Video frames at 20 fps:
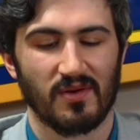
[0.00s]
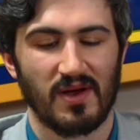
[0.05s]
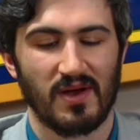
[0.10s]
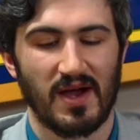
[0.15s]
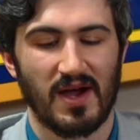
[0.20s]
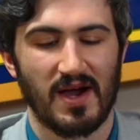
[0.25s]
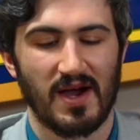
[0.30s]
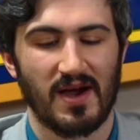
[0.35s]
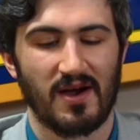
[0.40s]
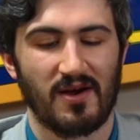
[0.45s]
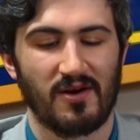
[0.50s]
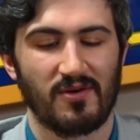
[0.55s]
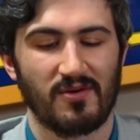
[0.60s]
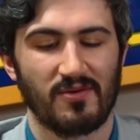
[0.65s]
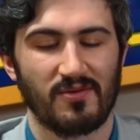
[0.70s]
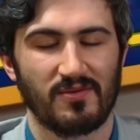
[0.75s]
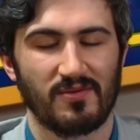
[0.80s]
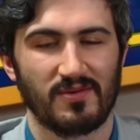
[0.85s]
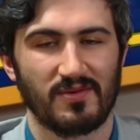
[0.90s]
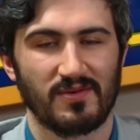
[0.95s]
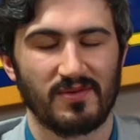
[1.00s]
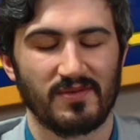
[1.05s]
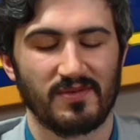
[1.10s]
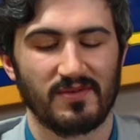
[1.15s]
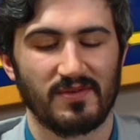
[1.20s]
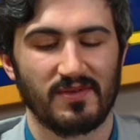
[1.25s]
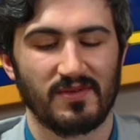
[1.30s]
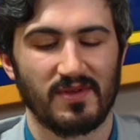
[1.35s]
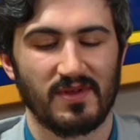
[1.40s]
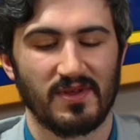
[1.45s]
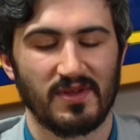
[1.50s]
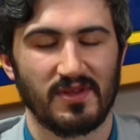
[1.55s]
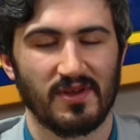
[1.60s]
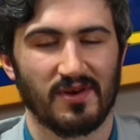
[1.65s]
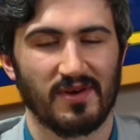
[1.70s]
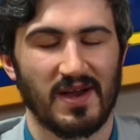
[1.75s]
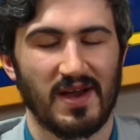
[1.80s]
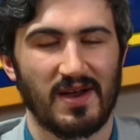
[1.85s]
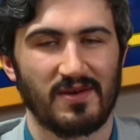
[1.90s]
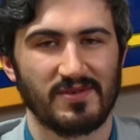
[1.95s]
how
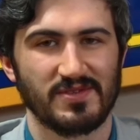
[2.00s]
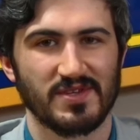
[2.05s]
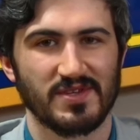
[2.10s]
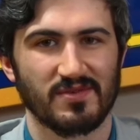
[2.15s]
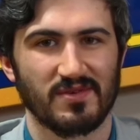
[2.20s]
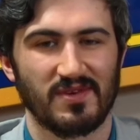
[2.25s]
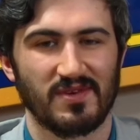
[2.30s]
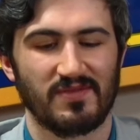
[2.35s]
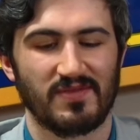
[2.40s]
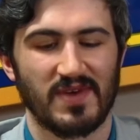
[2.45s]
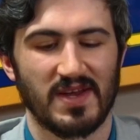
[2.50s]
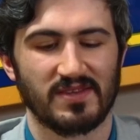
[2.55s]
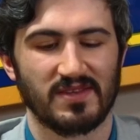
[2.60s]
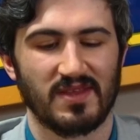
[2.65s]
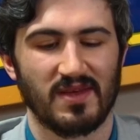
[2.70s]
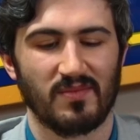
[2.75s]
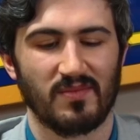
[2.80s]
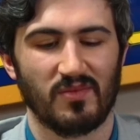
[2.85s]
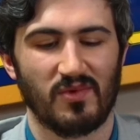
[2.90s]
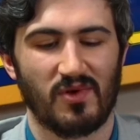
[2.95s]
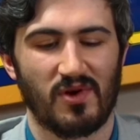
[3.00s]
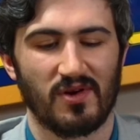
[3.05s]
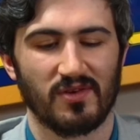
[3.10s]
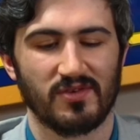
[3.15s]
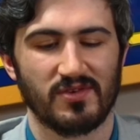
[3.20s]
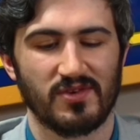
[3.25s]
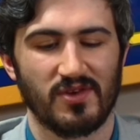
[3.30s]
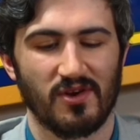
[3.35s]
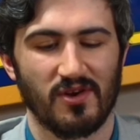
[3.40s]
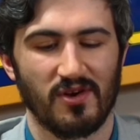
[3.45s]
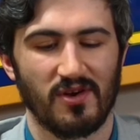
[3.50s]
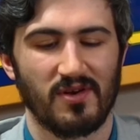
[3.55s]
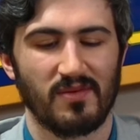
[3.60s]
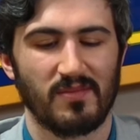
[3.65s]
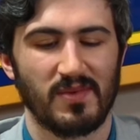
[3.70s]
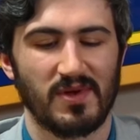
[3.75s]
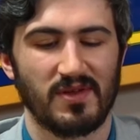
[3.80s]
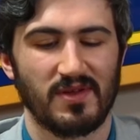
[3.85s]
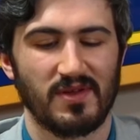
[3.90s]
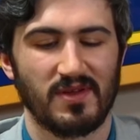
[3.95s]
is this going to affect them long
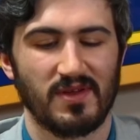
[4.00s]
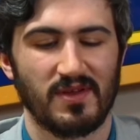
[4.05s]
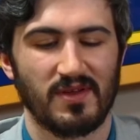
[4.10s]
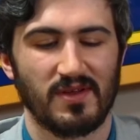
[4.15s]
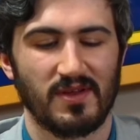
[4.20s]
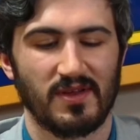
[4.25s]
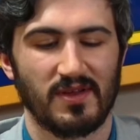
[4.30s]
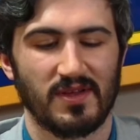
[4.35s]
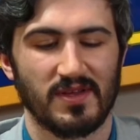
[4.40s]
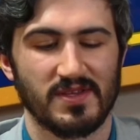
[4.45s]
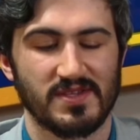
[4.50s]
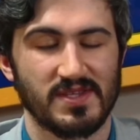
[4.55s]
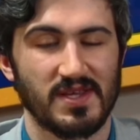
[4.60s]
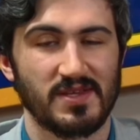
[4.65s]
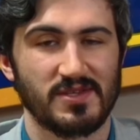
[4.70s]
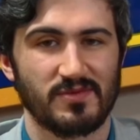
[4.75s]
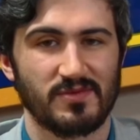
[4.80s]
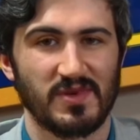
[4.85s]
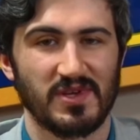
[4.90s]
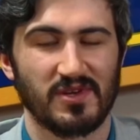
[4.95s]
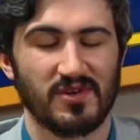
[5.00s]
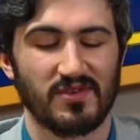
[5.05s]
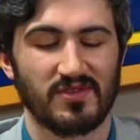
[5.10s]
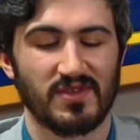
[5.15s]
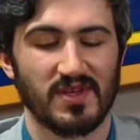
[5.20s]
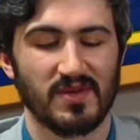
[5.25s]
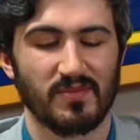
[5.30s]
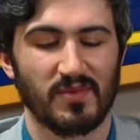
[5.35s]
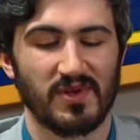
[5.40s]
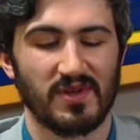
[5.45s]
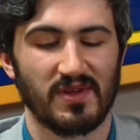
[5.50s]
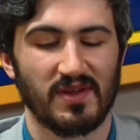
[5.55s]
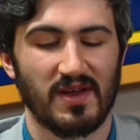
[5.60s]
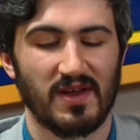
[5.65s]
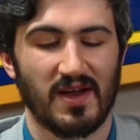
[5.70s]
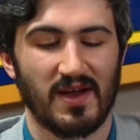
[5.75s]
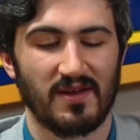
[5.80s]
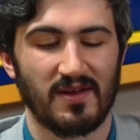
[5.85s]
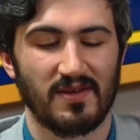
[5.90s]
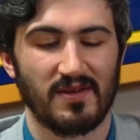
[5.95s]
term. It seems to be a good thing, but
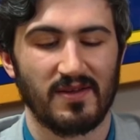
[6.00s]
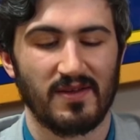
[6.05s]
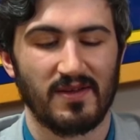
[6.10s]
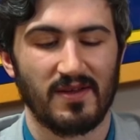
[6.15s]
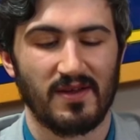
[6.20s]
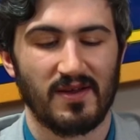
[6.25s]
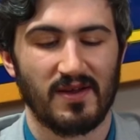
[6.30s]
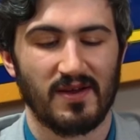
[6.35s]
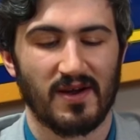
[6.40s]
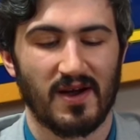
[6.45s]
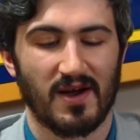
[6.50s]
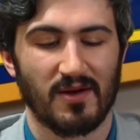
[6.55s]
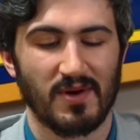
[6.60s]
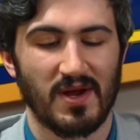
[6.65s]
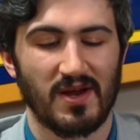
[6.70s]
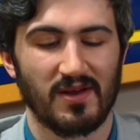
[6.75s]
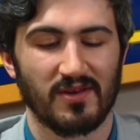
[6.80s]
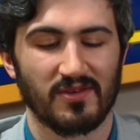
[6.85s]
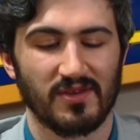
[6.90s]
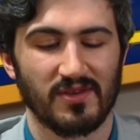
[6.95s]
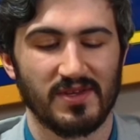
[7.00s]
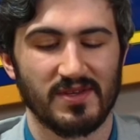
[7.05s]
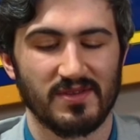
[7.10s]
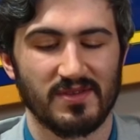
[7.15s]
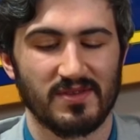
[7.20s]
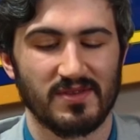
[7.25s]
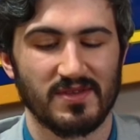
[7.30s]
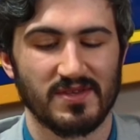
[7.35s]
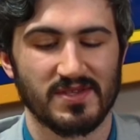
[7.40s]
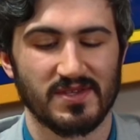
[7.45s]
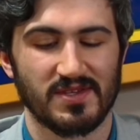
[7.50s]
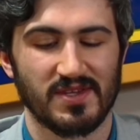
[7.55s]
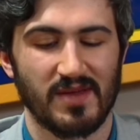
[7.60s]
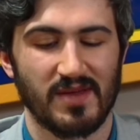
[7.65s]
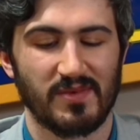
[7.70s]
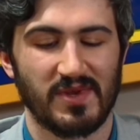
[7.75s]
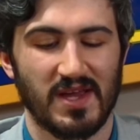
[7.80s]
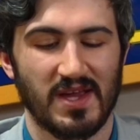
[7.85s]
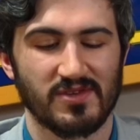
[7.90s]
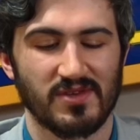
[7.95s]
ironically, this
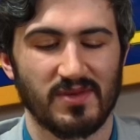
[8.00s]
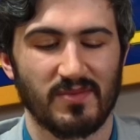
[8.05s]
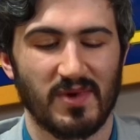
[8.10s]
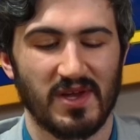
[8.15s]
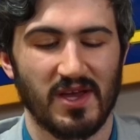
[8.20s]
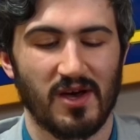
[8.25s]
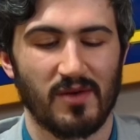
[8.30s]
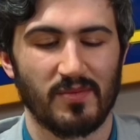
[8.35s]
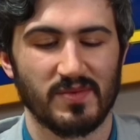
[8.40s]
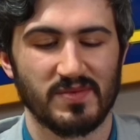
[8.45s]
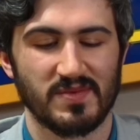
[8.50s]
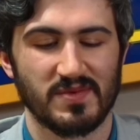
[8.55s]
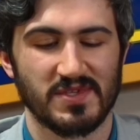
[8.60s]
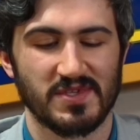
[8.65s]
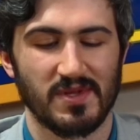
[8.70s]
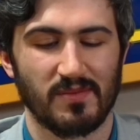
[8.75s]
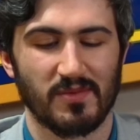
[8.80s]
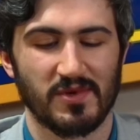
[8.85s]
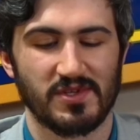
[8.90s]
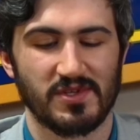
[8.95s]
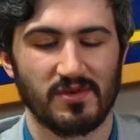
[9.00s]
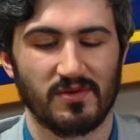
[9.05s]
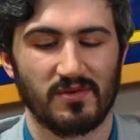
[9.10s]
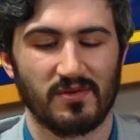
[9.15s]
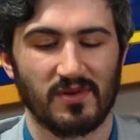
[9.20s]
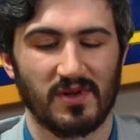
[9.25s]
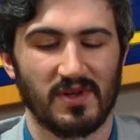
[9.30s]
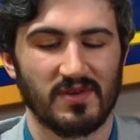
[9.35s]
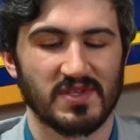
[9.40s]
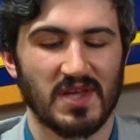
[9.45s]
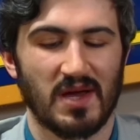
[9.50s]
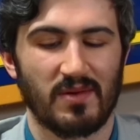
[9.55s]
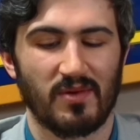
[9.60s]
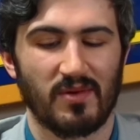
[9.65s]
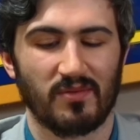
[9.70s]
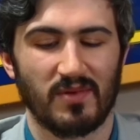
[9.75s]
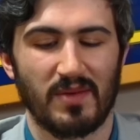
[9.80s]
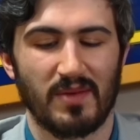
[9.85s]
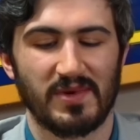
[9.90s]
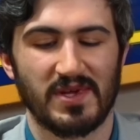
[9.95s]
indictment actually might help him. Similar to, it's kind of
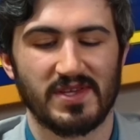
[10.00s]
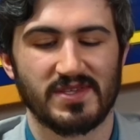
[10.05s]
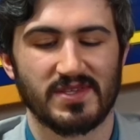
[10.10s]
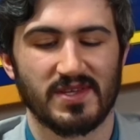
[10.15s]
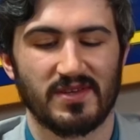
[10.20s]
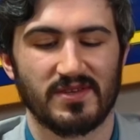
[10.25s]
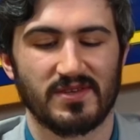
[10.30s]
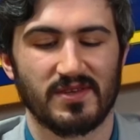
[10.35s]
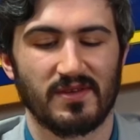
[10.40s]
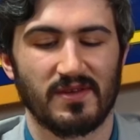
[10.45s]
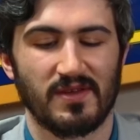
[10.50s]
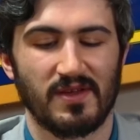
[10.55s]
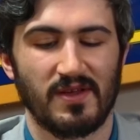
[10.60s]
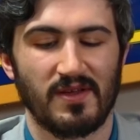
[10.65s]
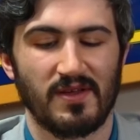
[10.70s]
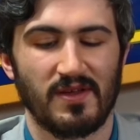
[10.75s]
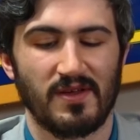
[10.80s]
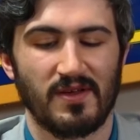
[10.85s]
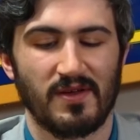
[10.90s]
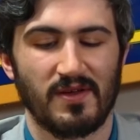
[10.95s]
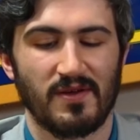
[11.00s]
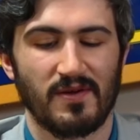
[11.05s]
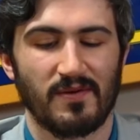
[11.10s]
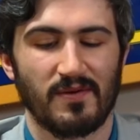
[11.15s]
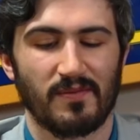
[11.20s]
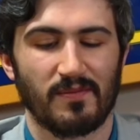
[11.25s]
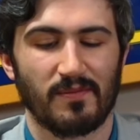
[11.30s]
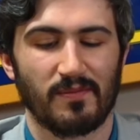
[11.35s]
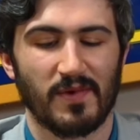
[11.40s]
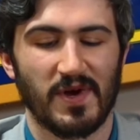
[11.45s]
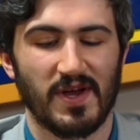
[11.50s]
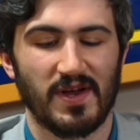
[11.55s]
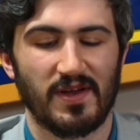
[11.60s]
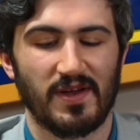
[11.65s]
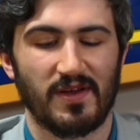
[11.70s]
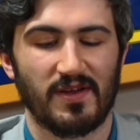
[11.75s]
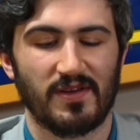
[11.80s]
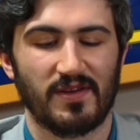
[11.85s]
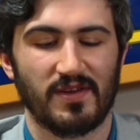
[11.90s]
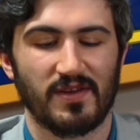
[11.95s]
reminiscent
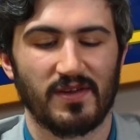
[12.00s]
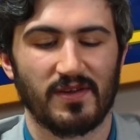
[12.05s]
when